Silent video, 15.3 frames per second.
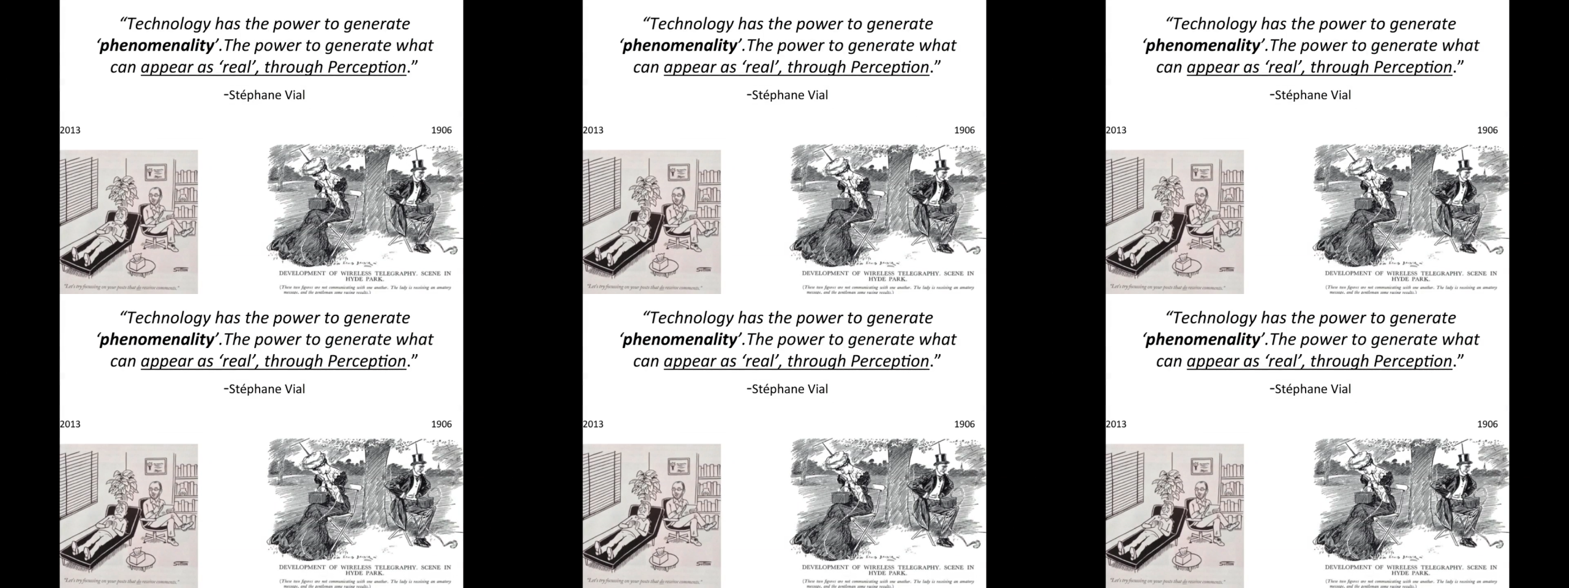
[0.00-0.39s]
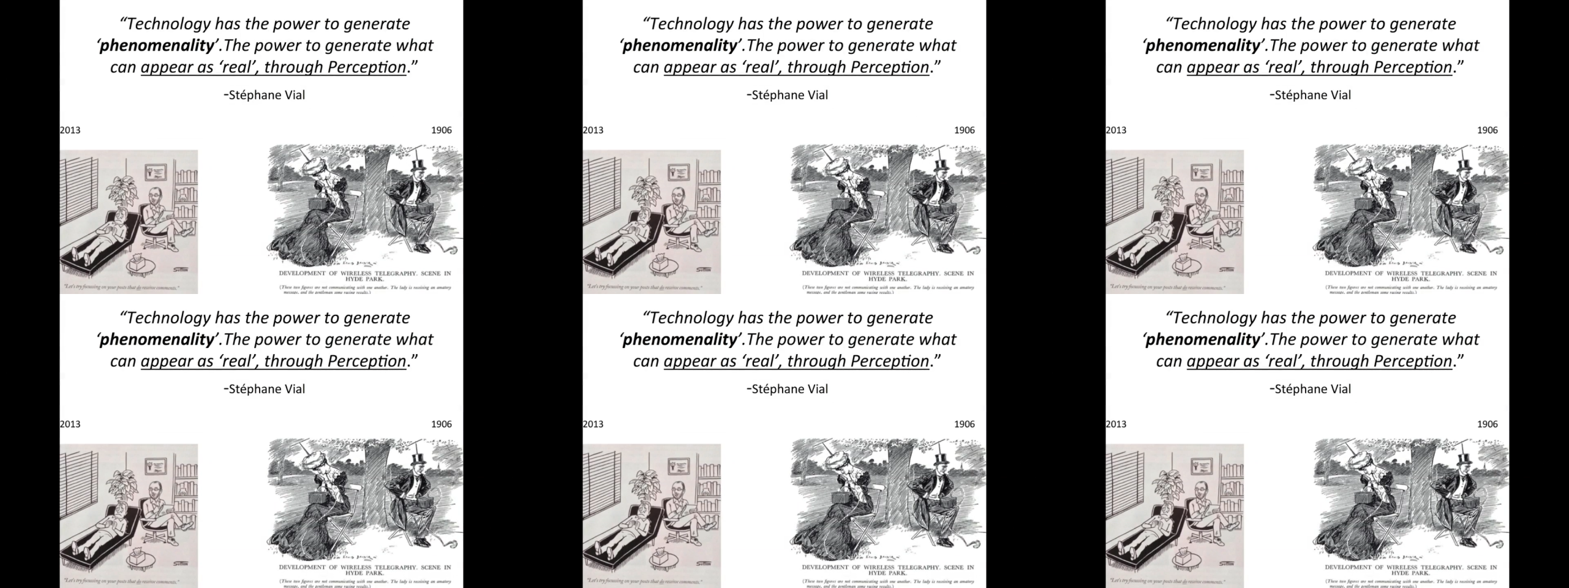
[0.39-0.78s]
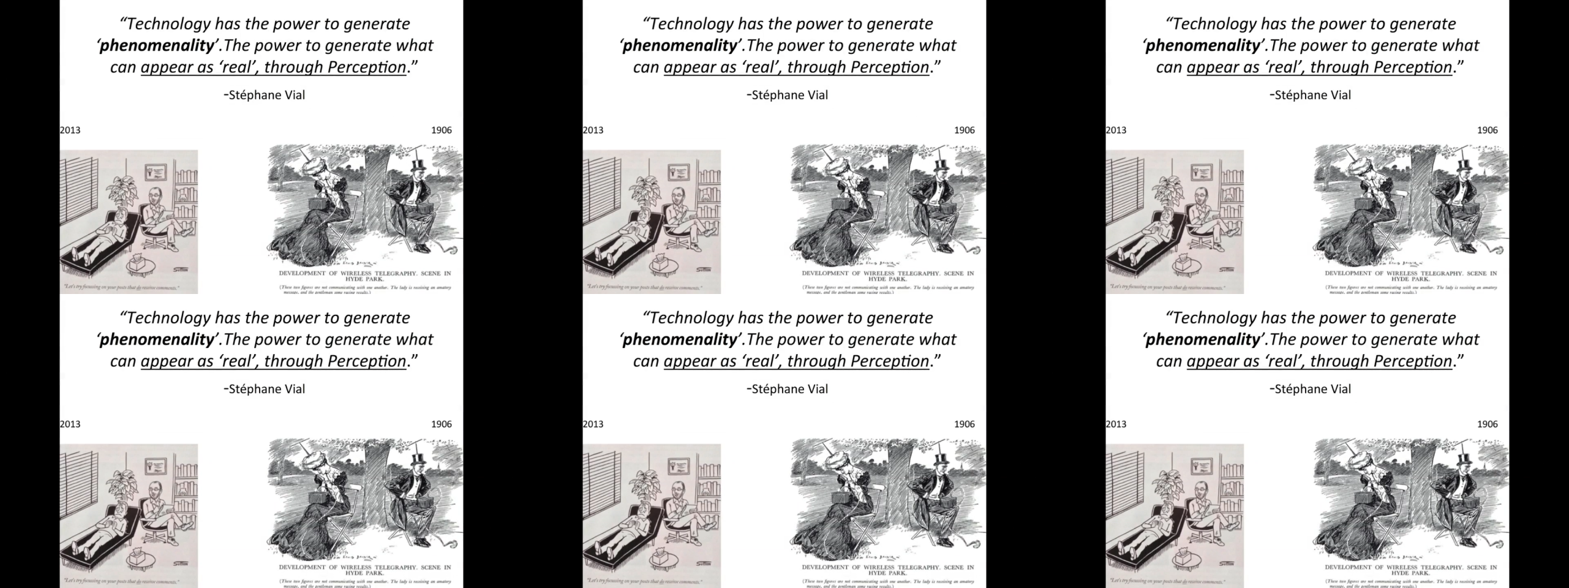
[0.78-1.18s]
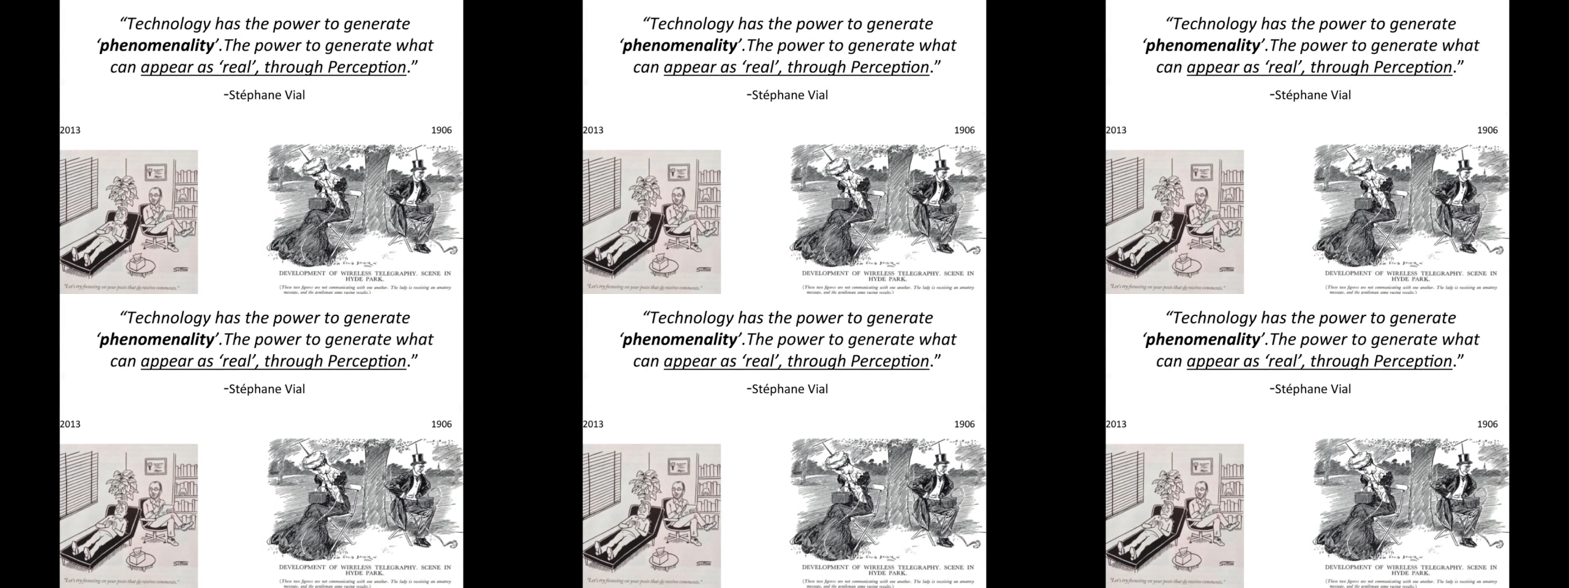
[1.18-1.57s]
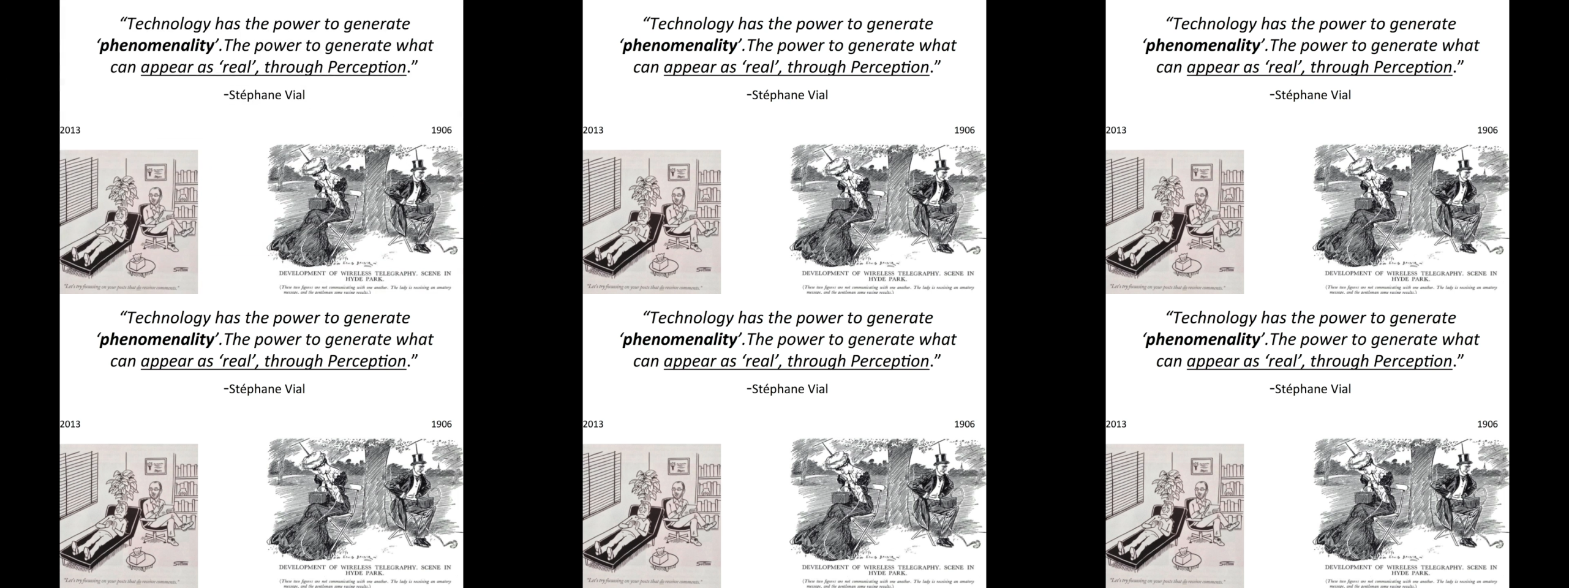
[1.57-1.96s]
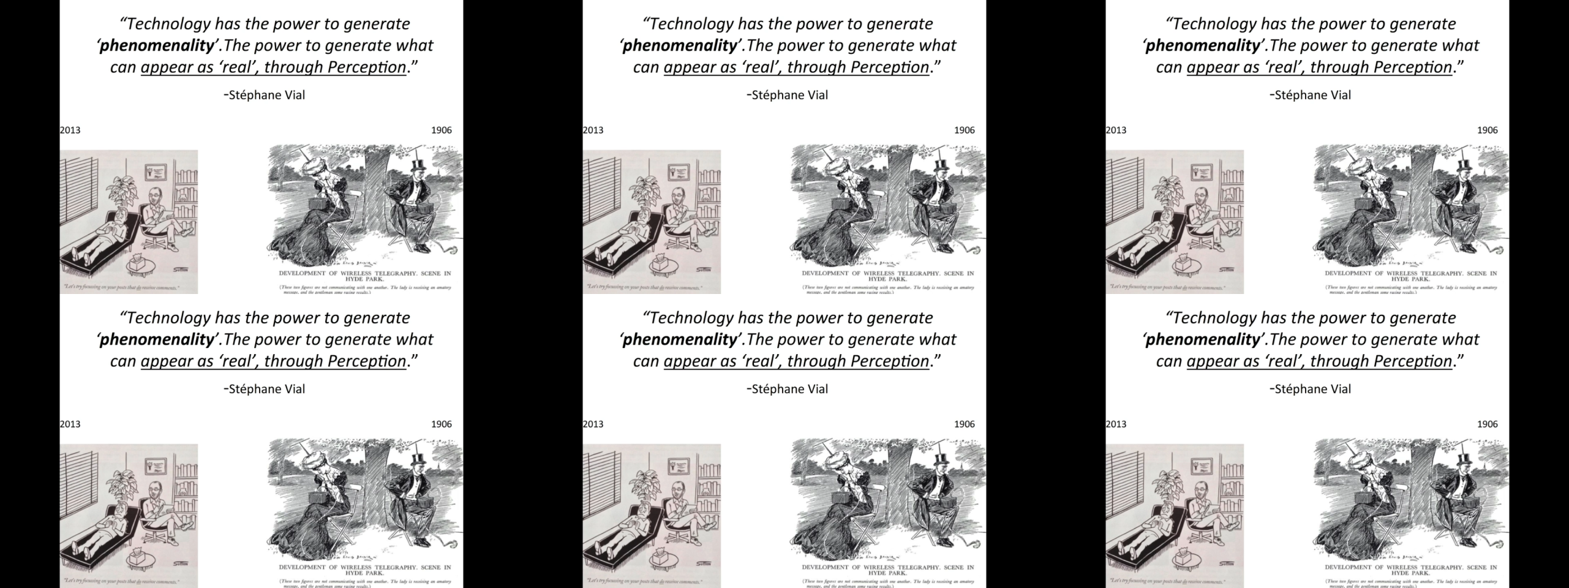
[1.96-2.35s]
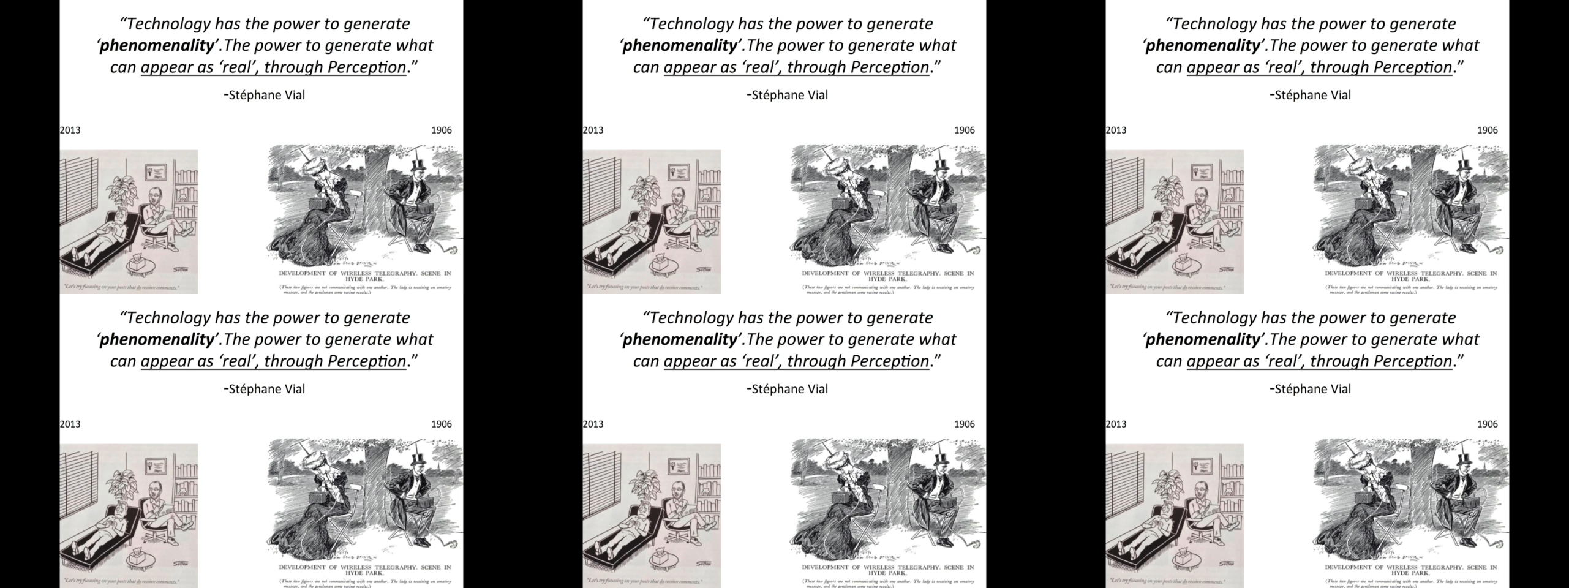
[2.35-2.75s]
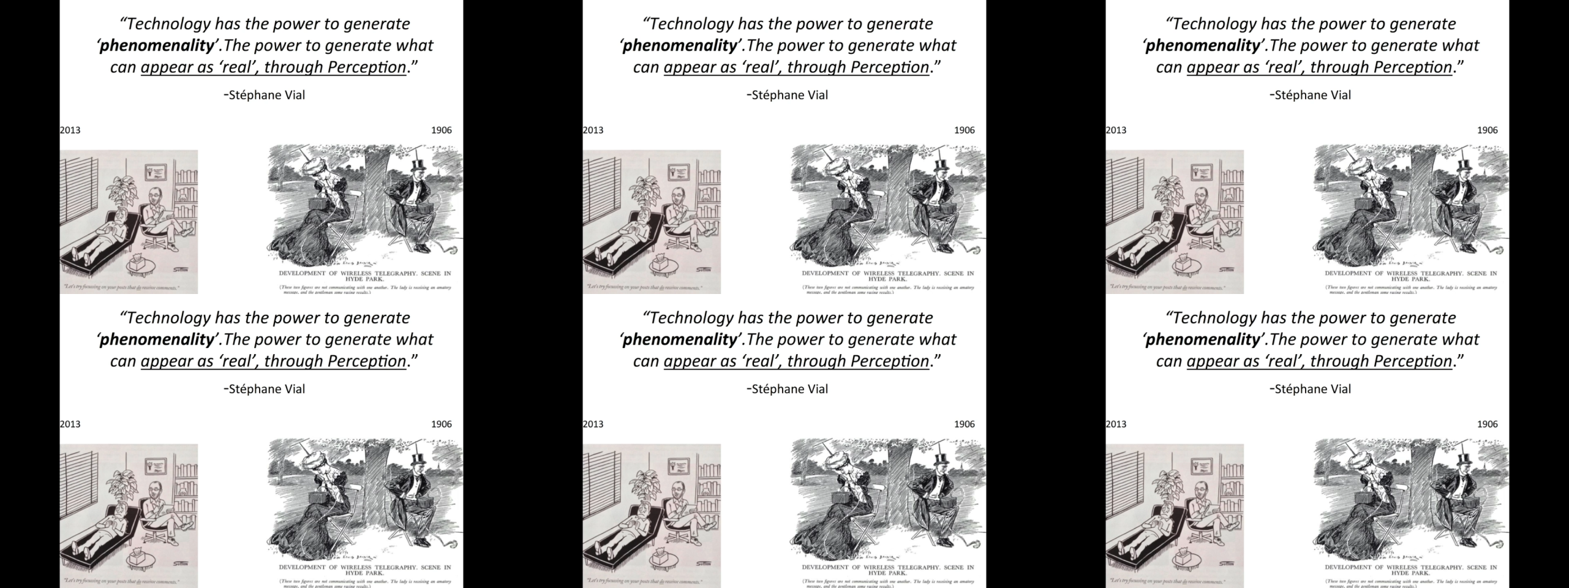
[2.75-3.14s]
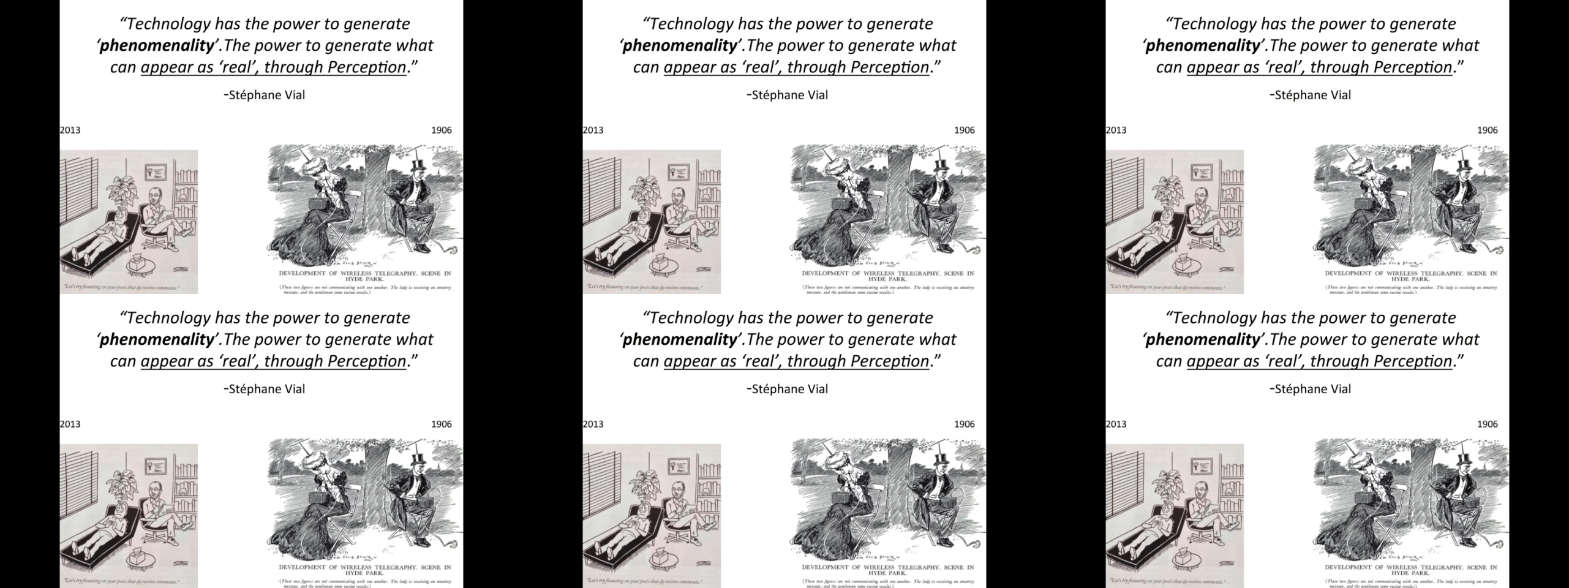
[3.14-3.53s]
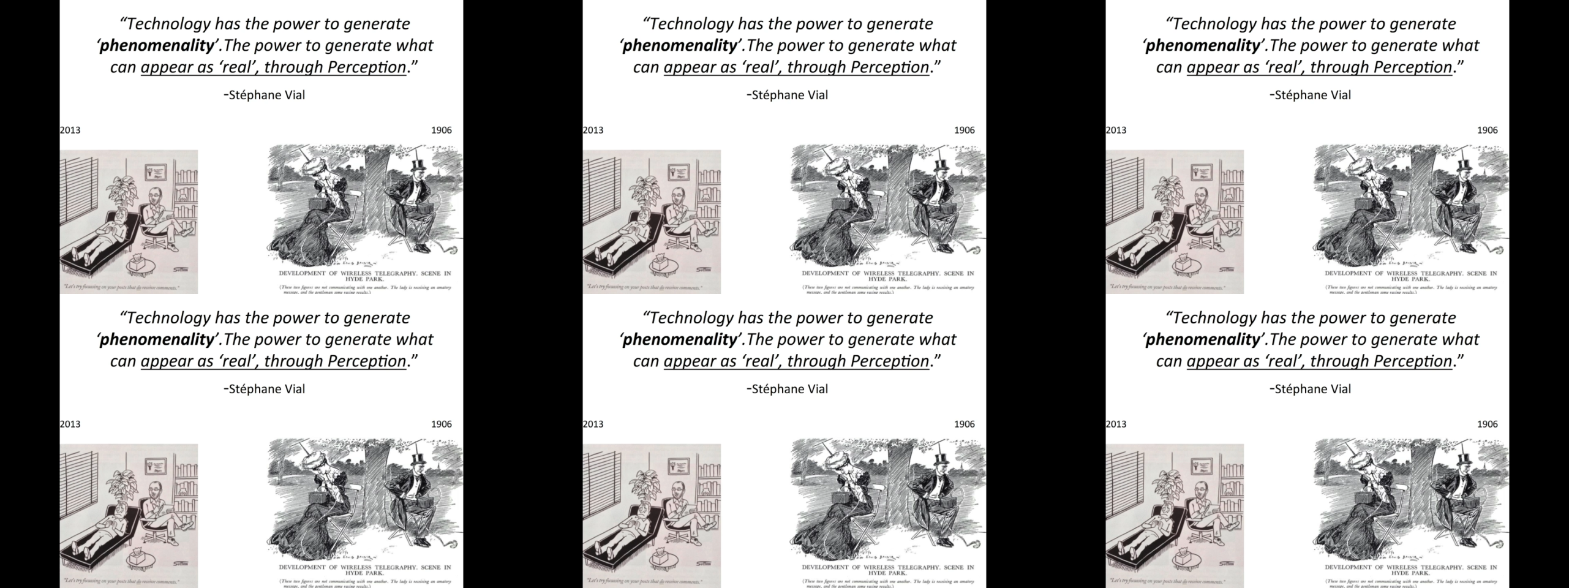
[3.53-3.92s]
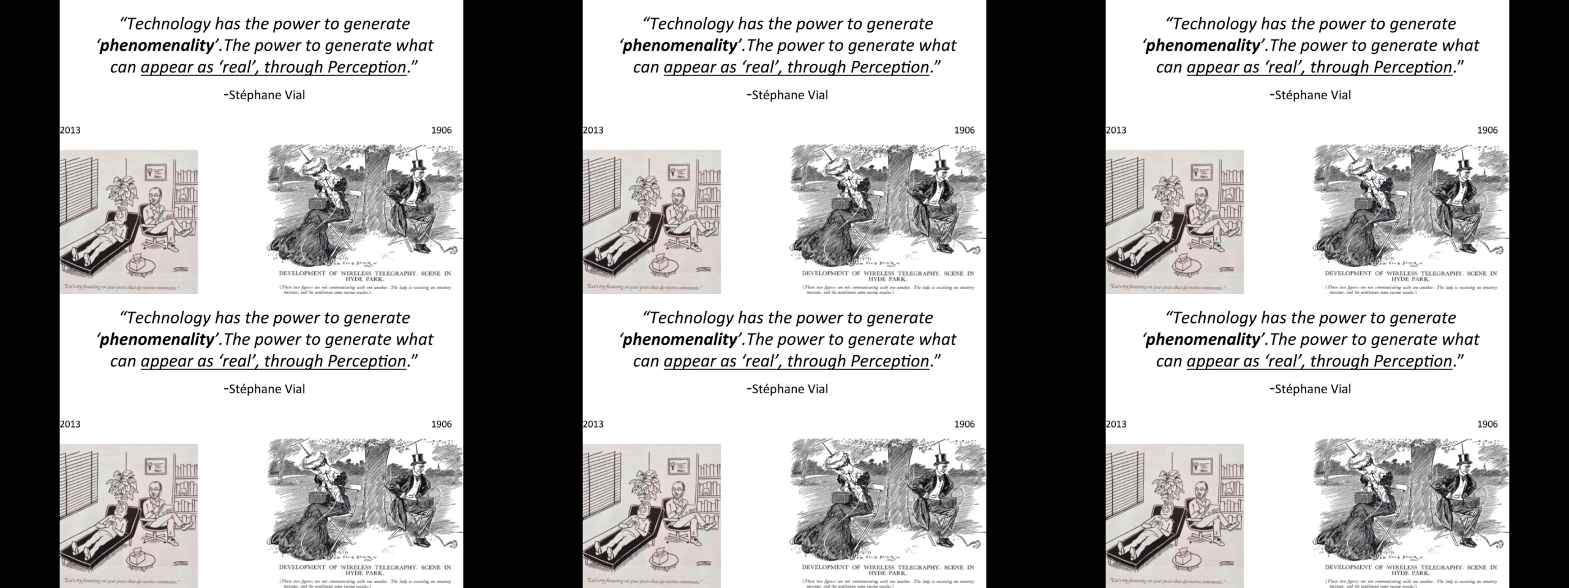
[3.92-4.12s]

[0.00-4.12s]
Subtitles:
(no speaker visible)